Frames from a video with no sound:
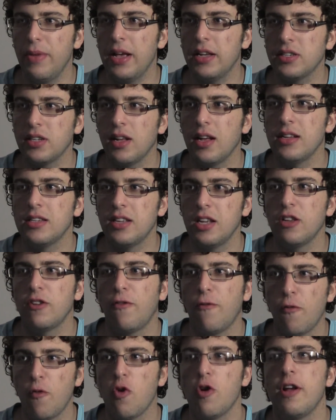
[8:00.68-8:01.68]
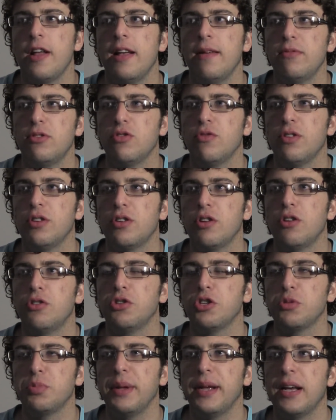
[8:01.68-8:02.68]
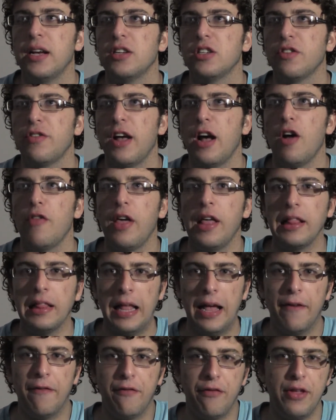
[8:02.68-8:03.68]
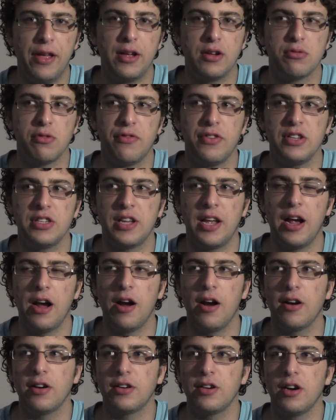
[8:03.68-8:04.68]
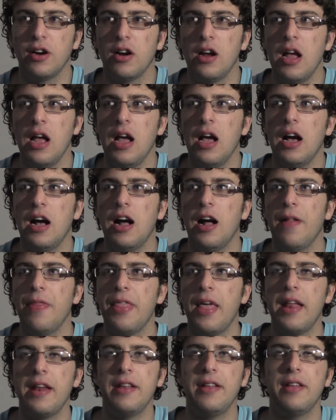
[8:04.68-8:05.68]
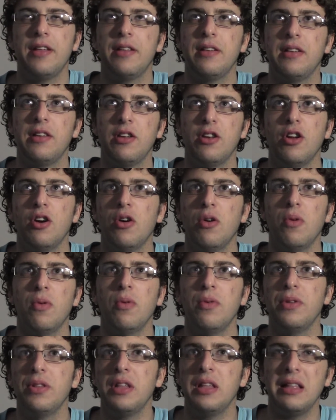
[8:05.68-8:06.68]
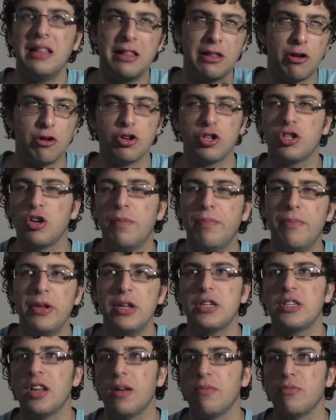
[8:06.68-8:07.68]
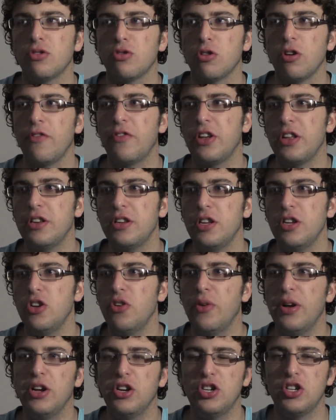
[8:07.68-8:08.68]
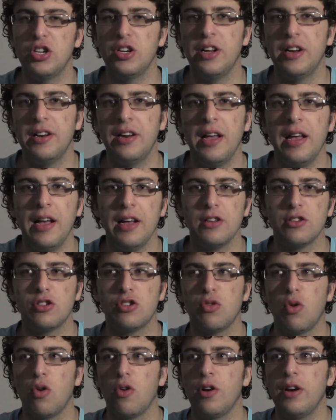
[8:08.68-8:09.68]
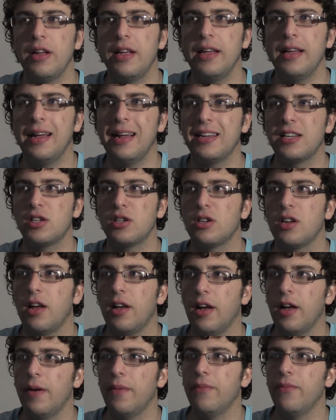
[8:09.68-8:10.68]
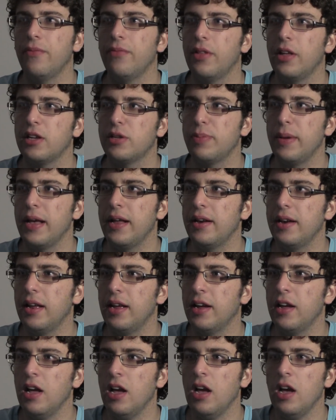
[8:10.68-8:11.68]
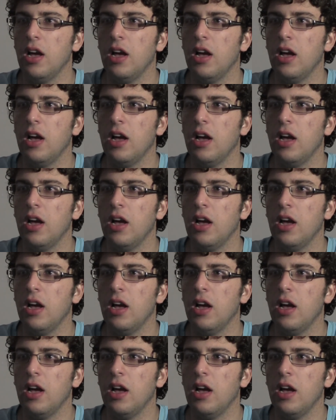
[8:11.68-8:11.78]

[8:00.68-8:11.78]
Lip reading: makes a lot of sense for him to return just because of how they left things with his character, that, you know, there should be some sort of continuation and story expanding